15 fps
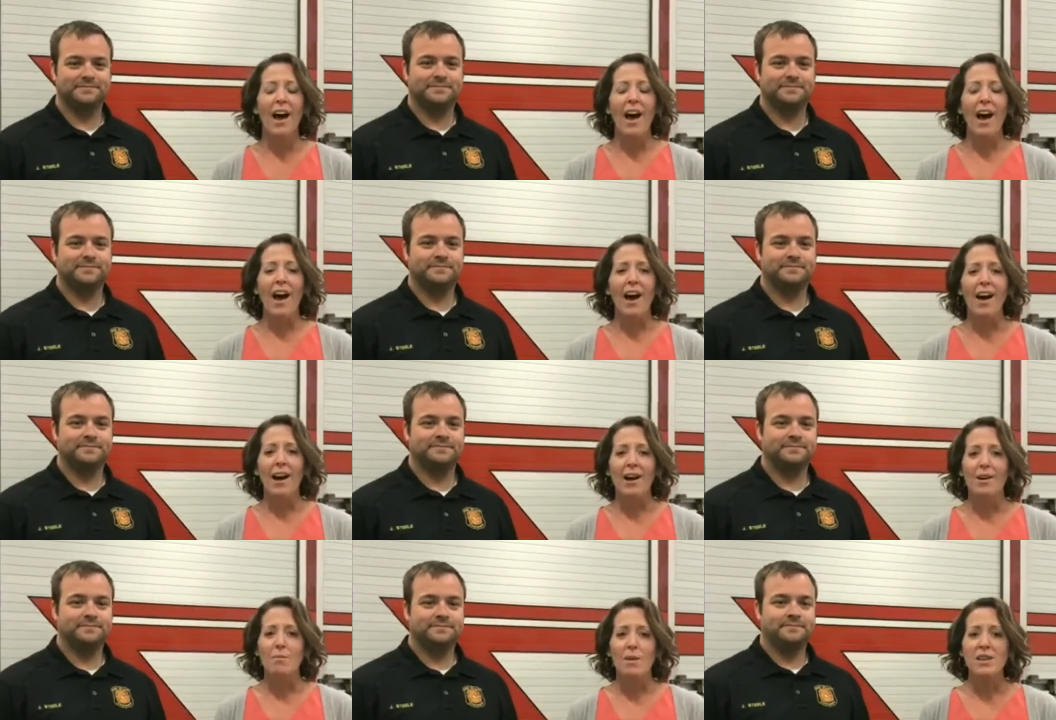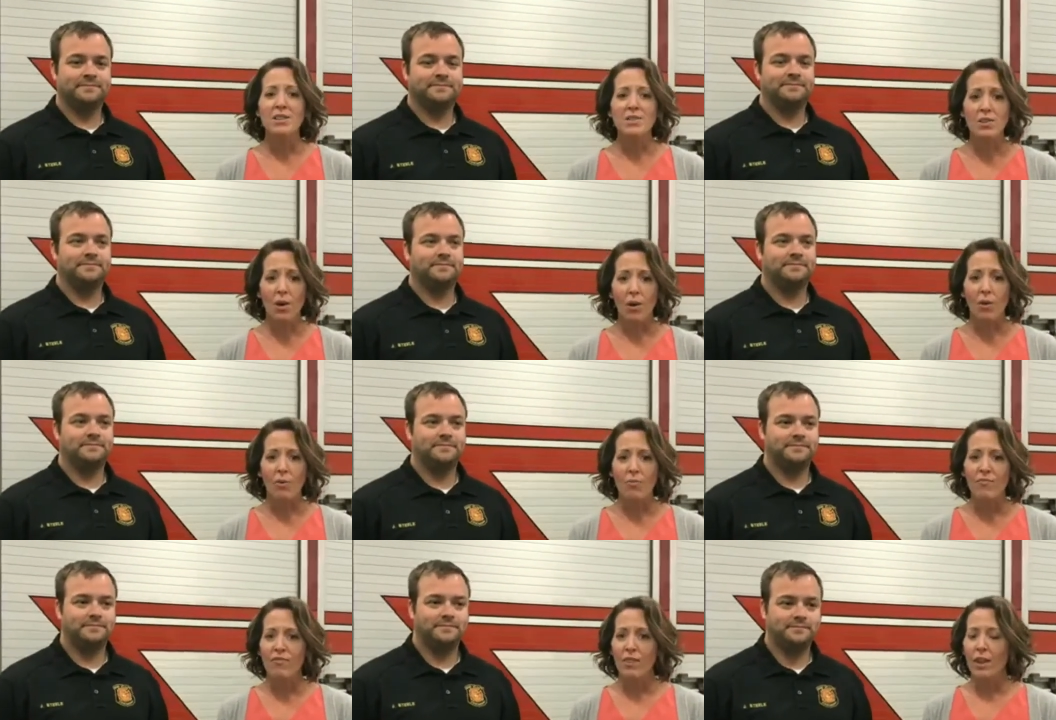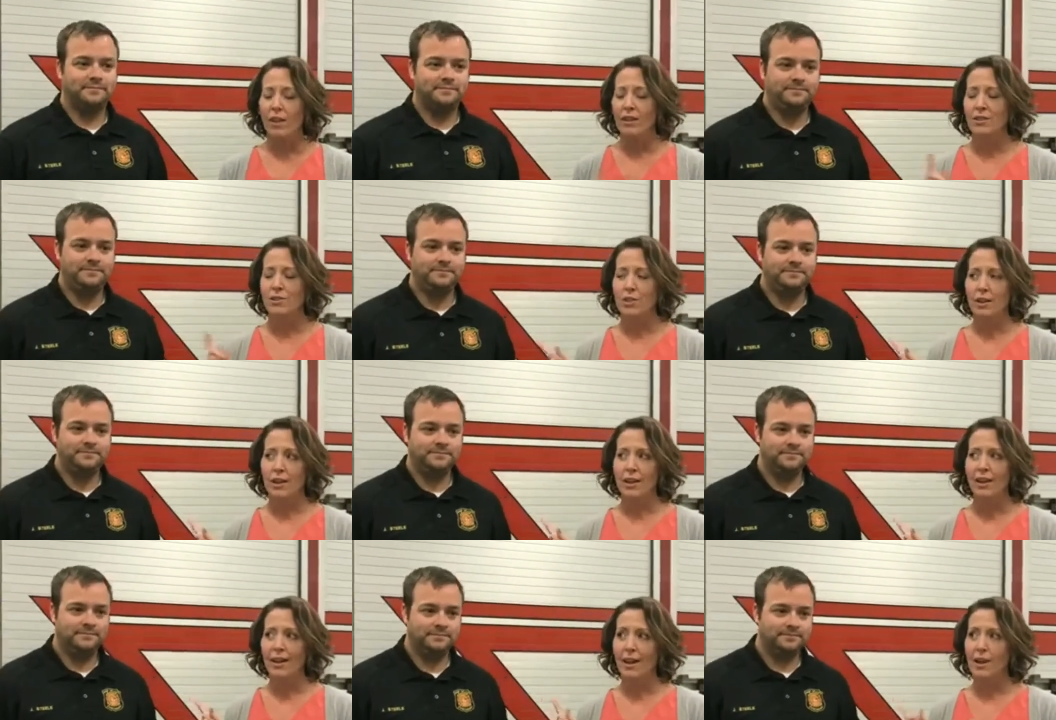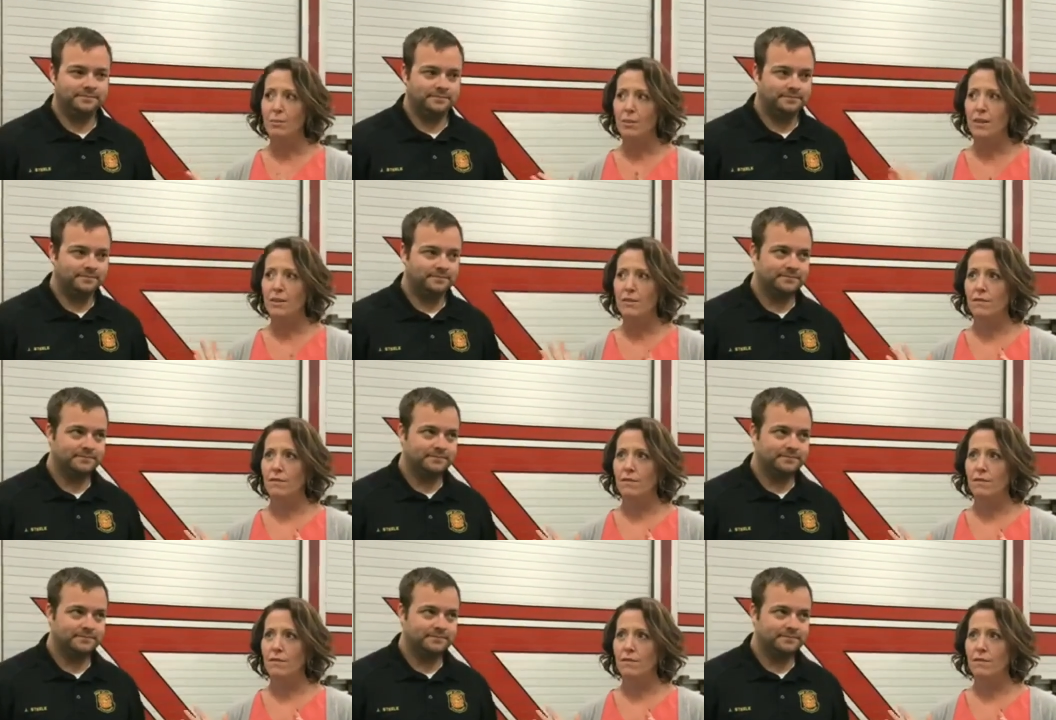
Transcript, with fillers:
Speaker 1: Um, so, Jake, how many